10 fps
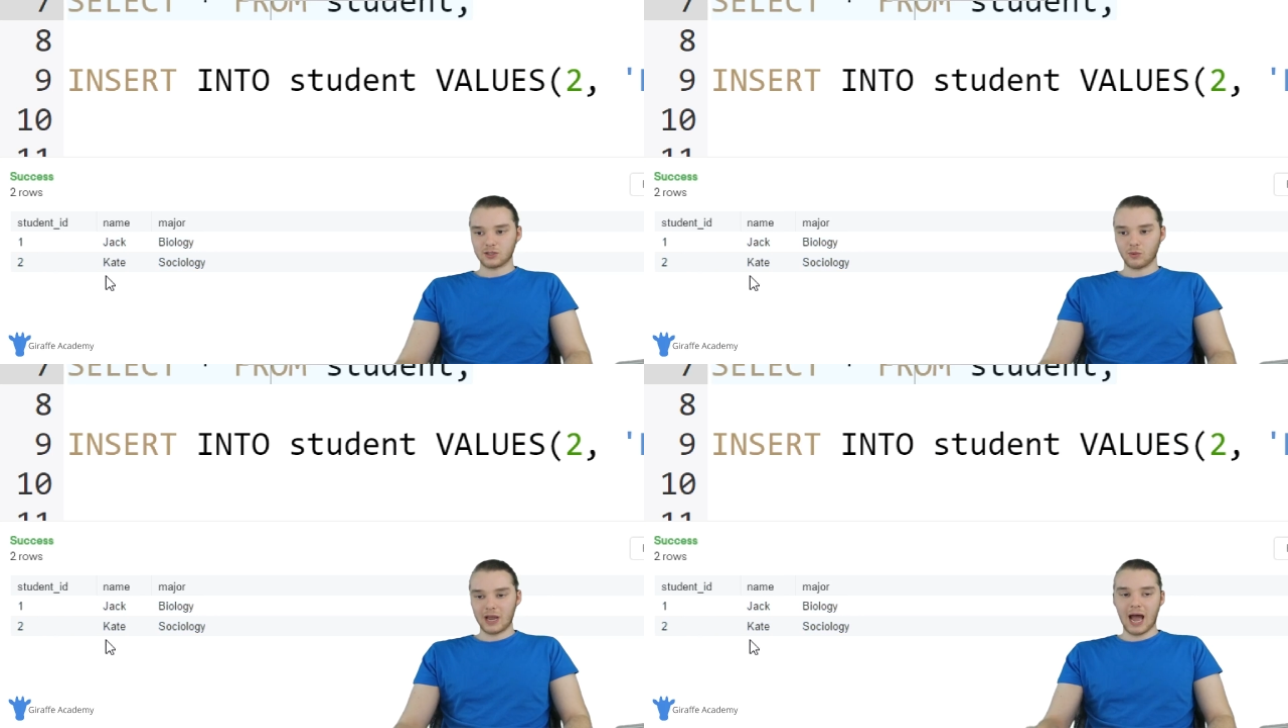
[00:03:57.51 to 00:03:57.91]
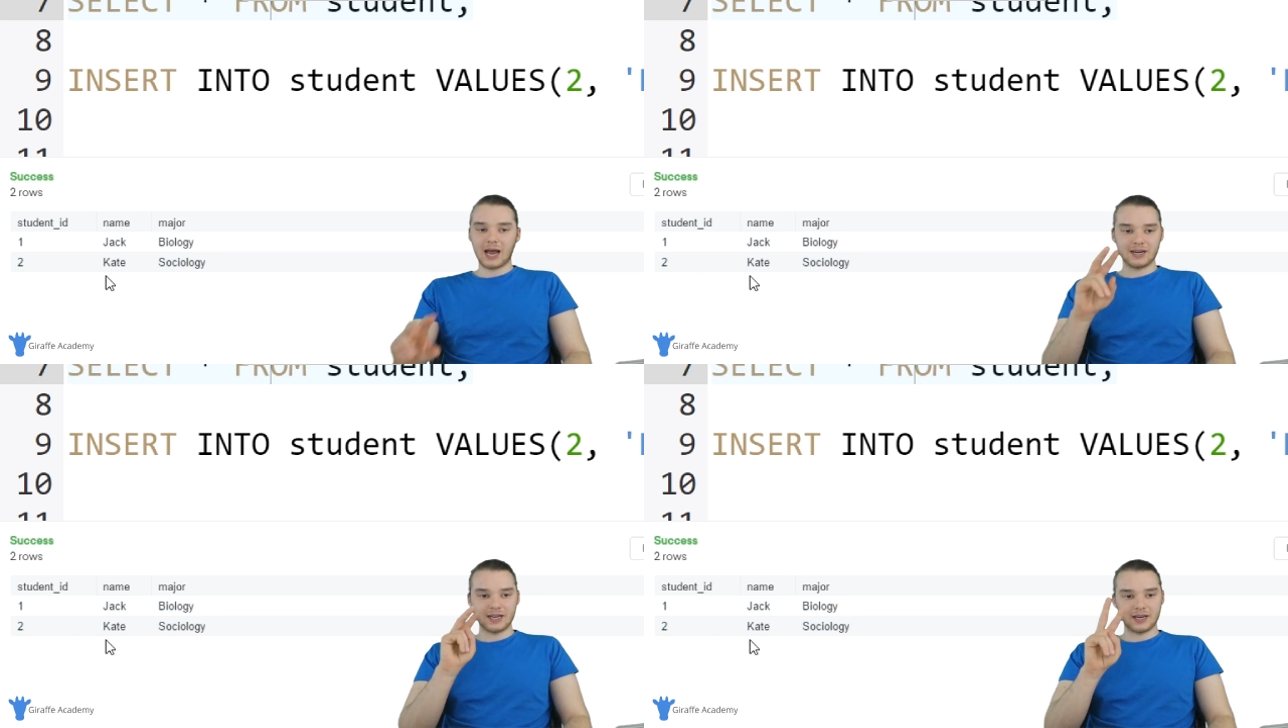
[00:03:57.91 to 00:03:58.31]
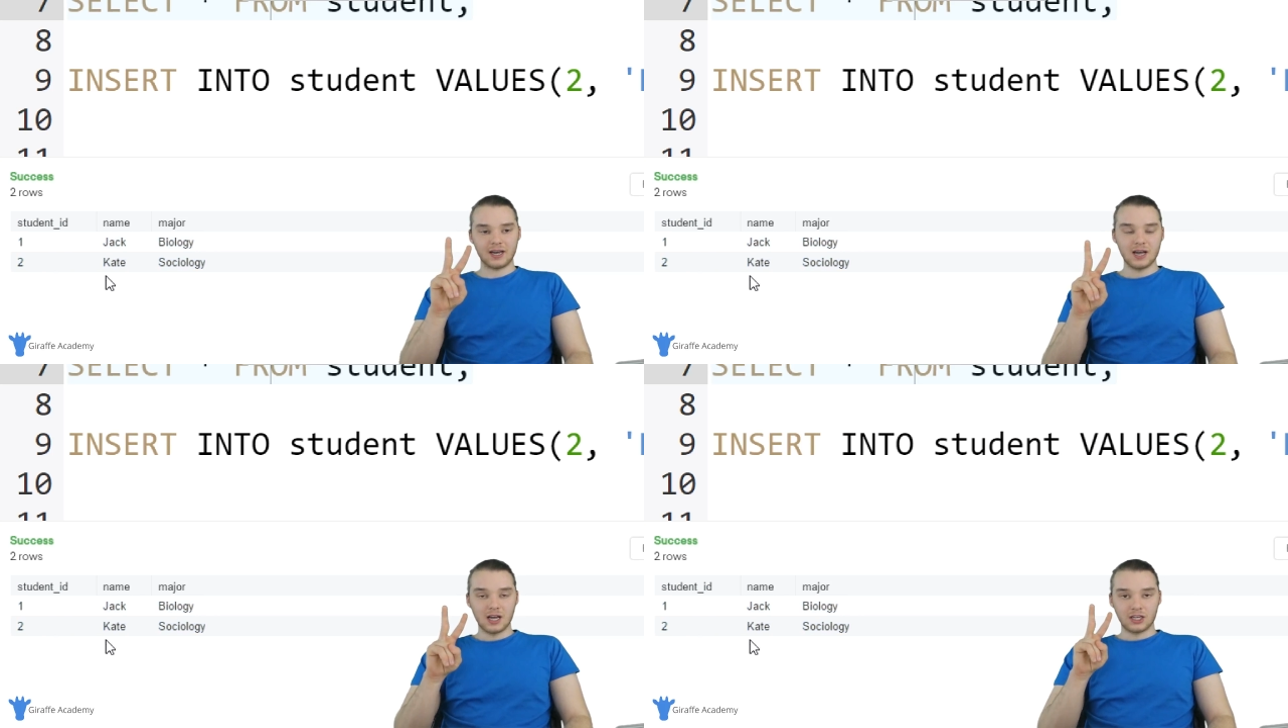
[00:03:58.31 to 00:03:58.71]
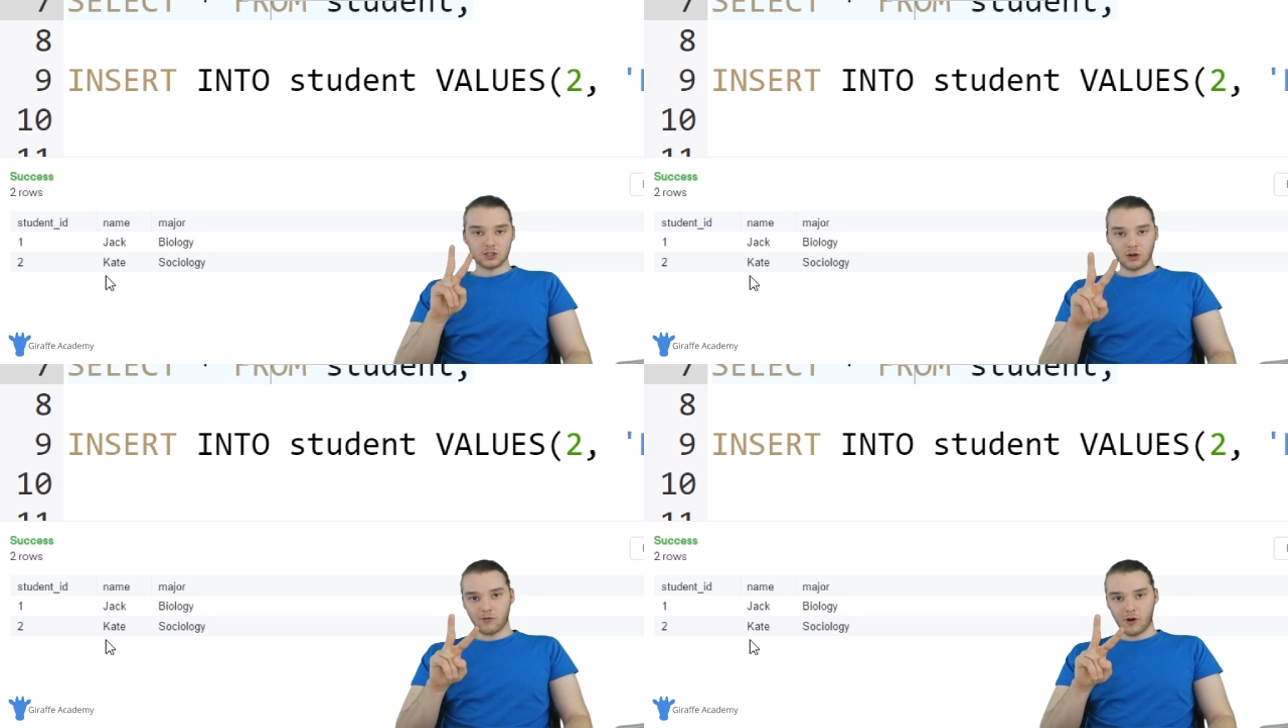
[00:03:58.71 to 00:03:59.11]
So we added in
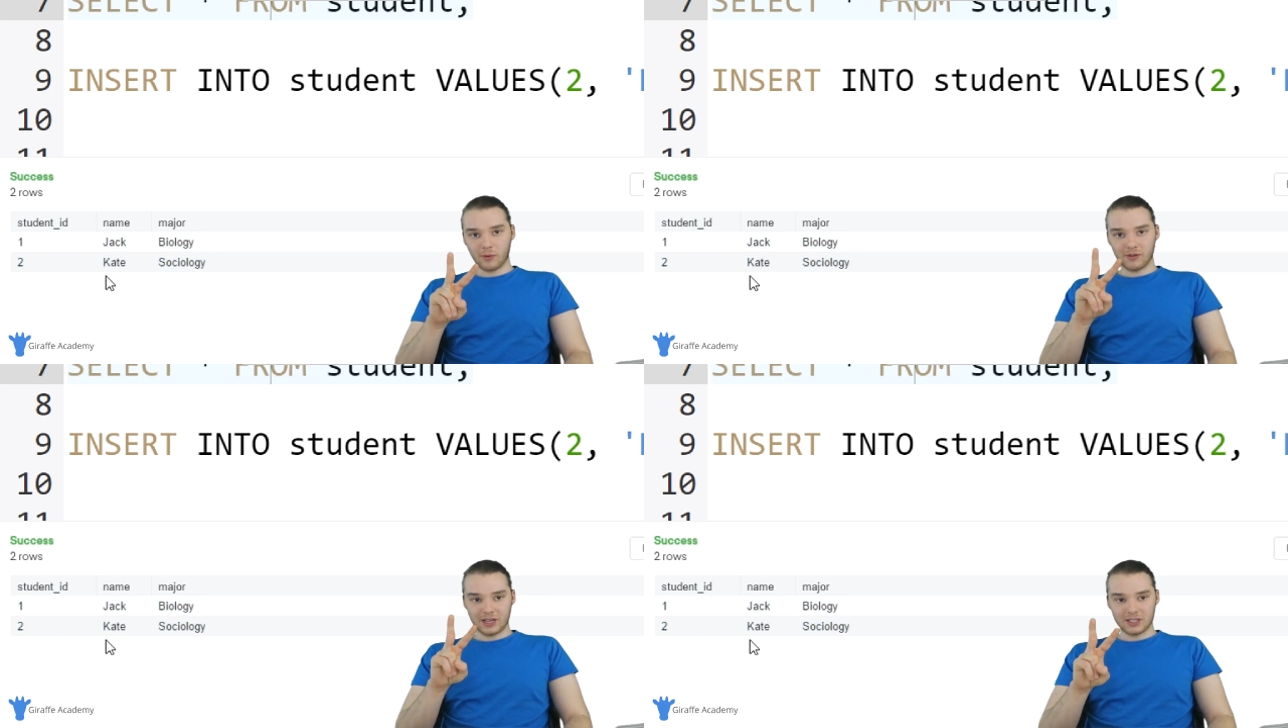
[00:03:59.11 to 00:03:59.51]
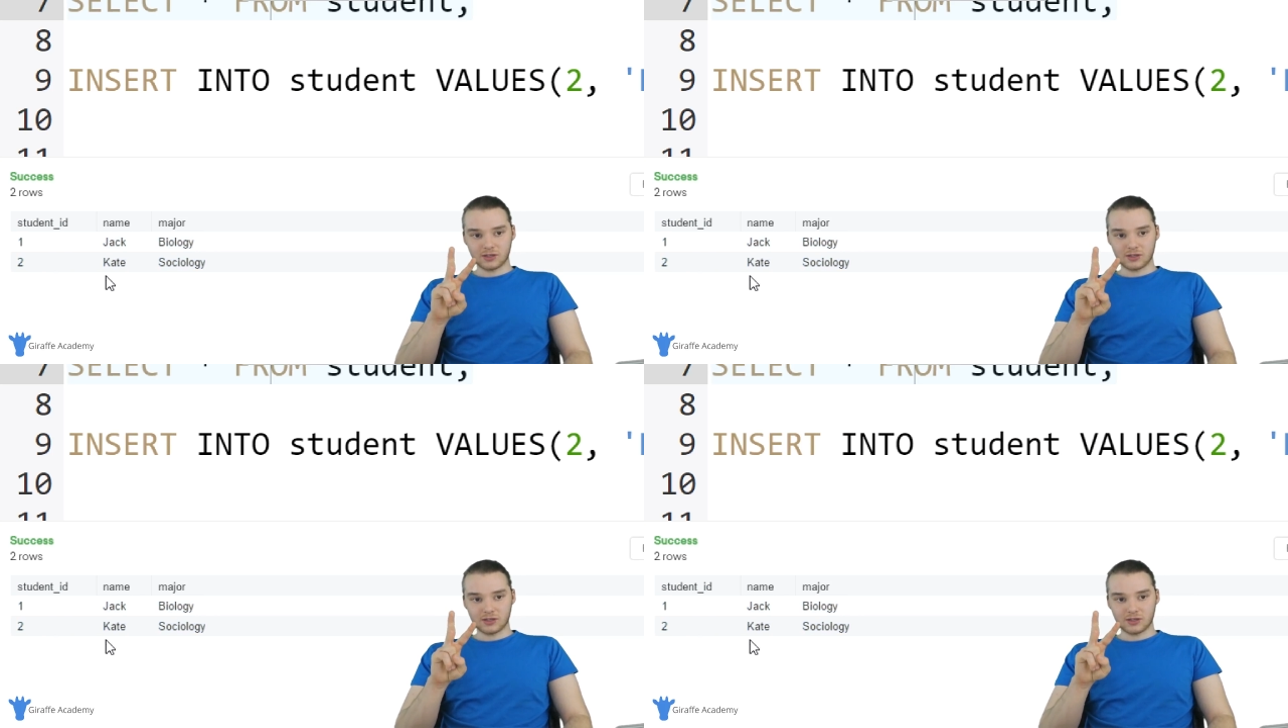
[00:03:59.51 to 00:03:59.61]
so far we've